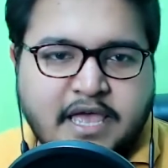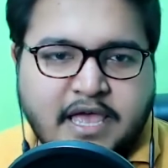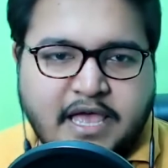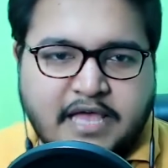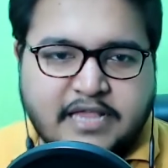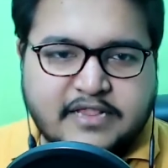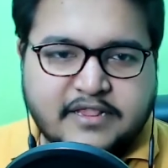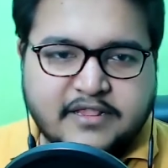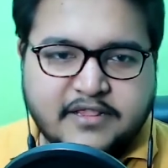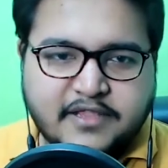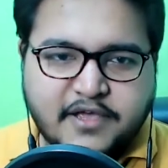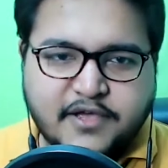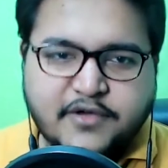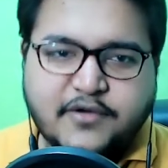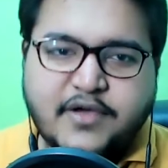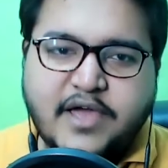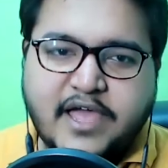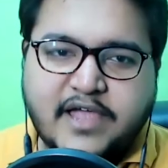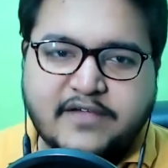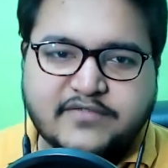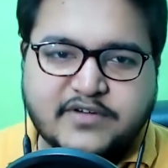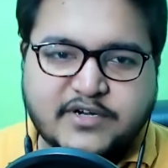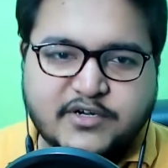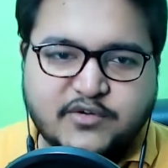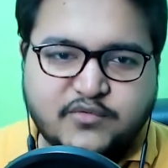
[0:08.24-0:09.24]
Hello
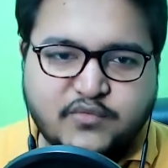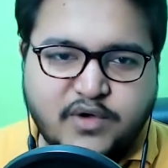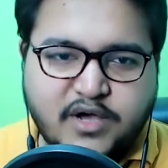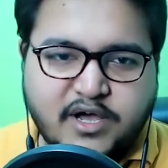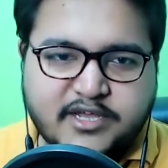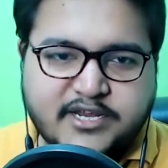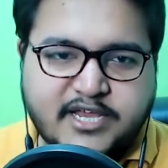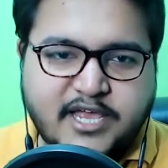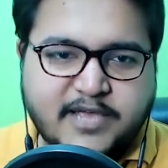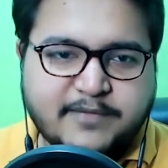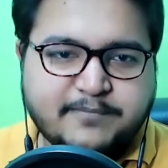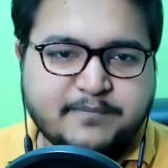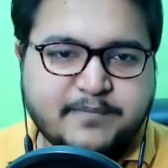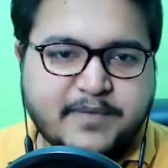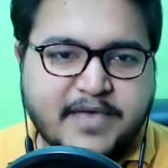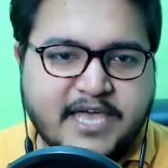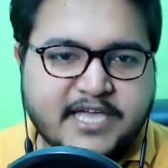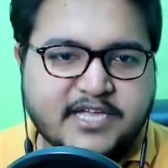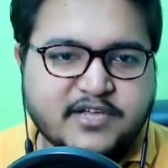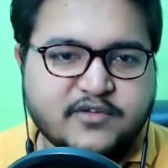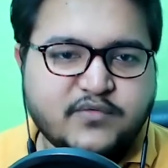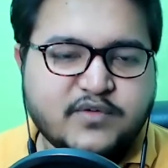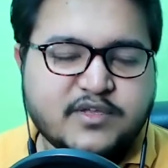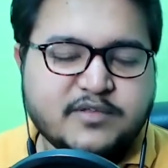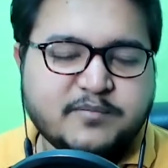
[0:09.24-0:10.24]
everyone, I'm back
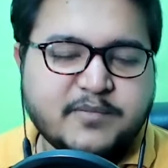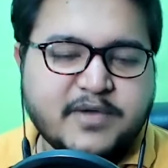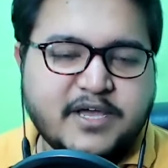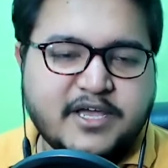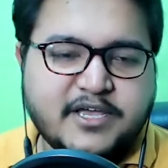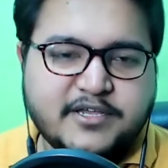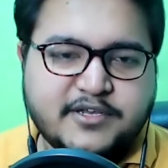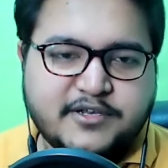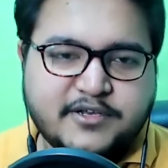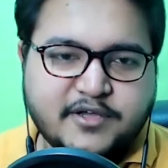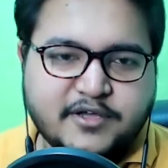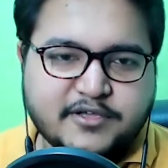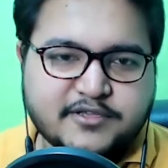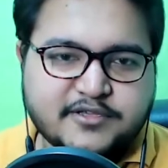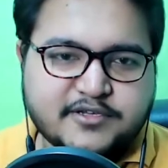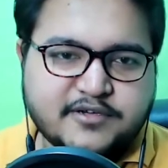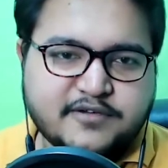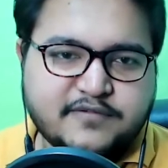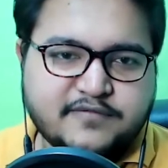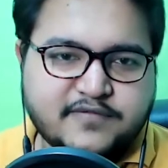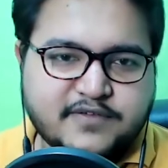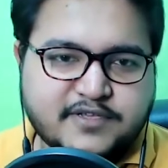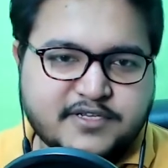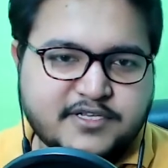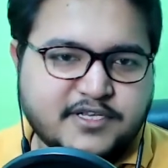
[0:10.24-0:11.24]
with my another
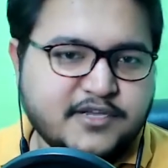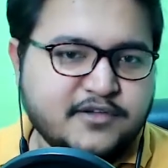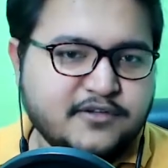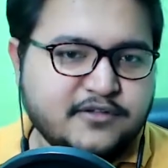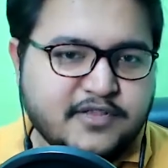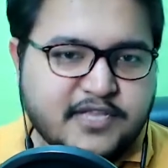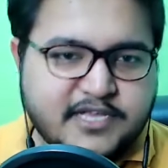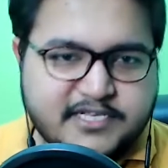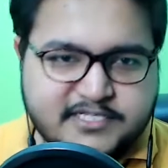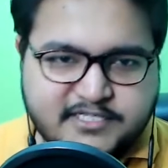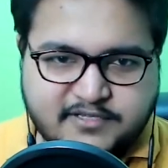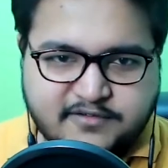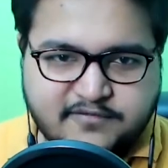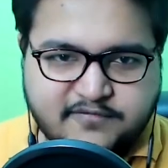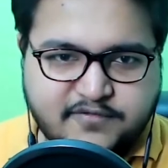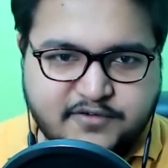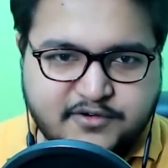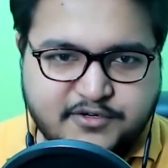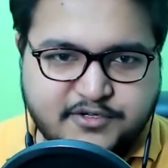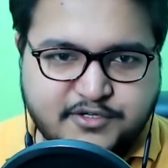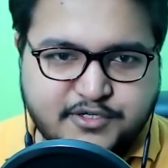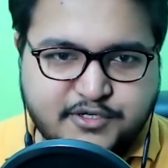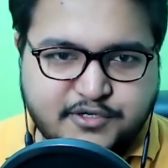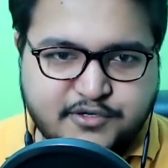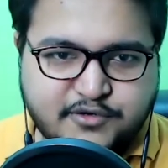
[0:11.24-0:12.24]
video lesson for
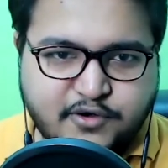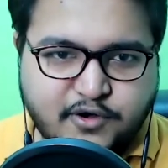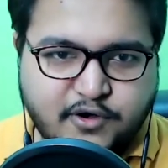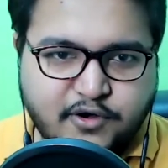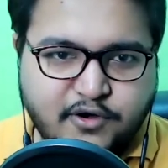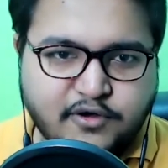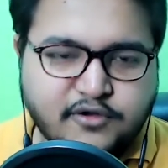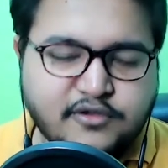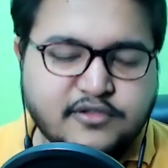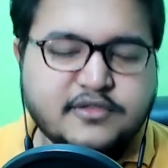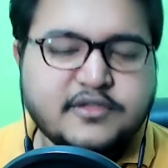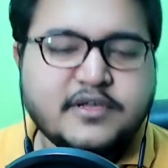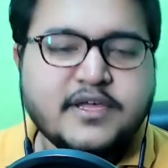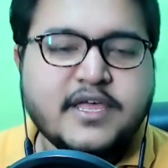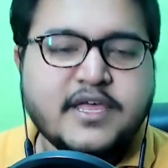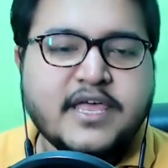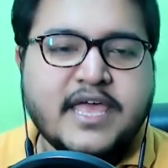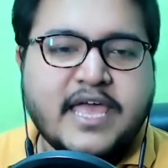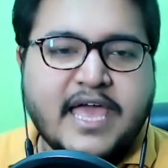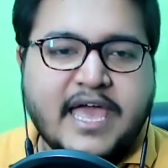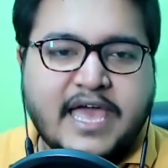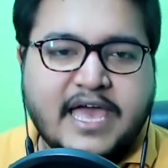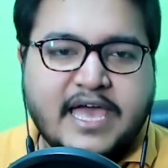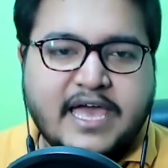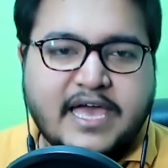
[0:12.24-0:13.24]
you all,
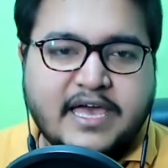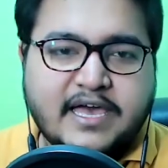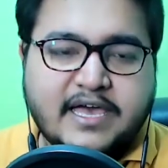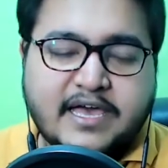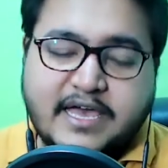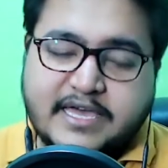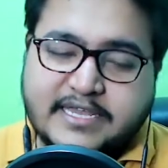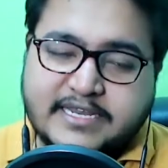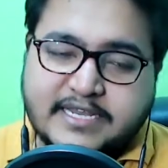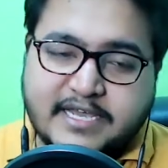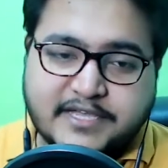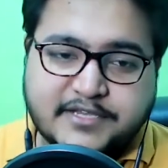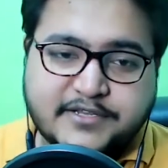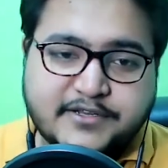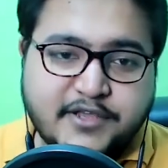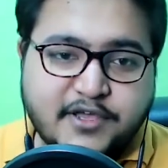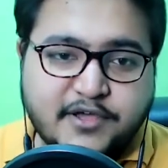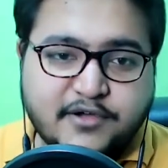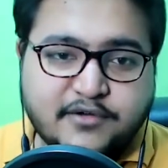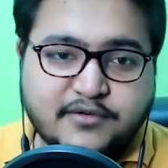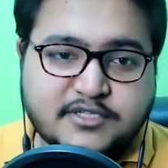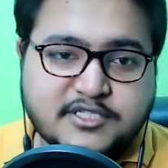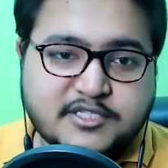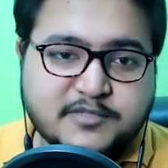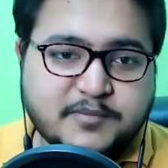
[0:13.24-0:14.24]
and I know
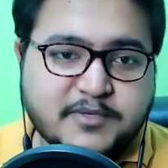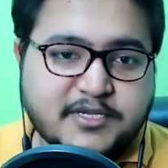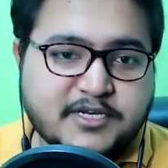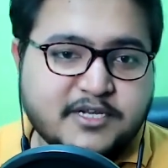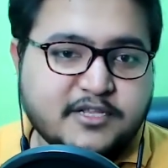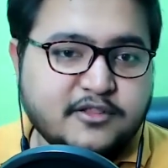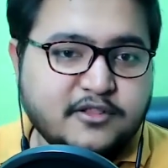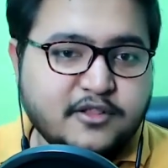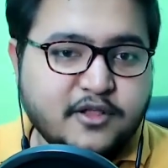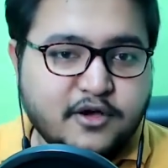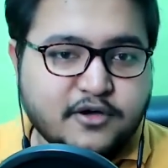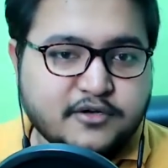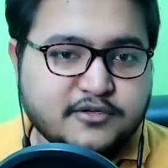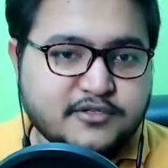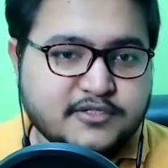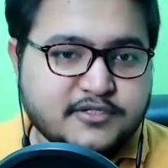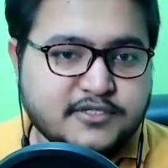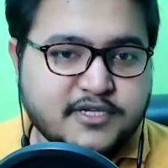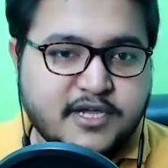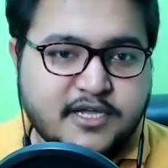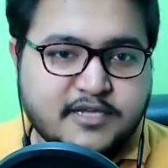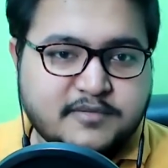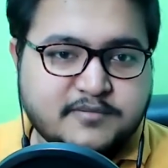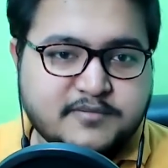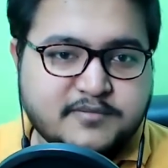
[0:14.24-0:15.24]
it's been a long
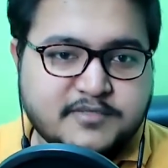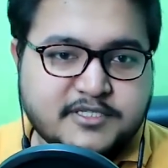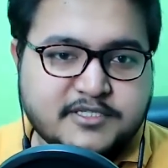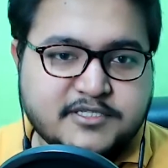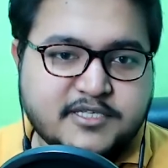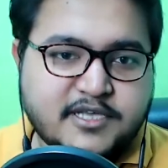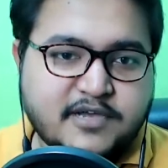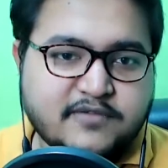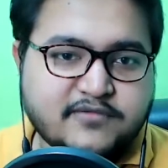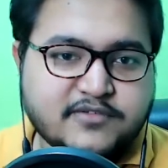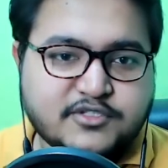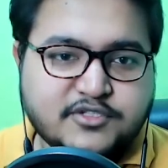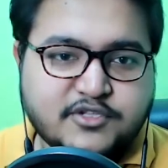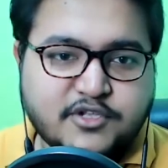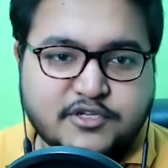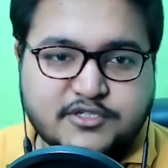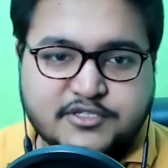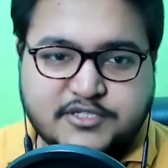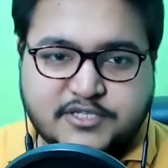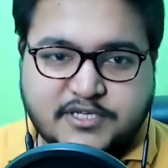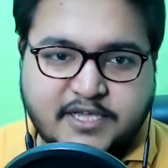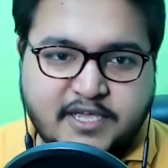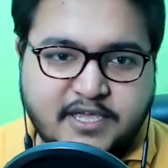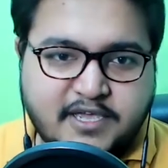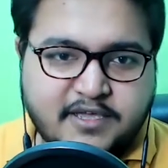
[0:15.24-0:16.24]
time since I was not
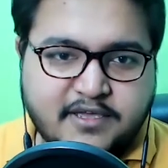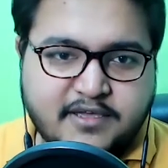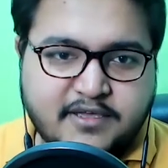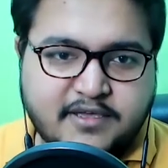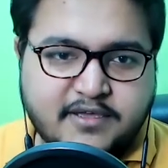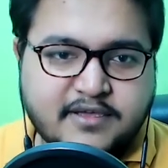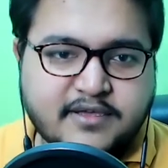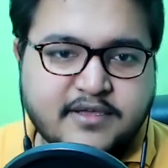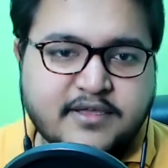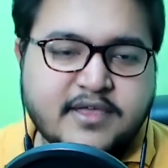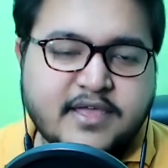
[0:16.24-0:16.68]
here,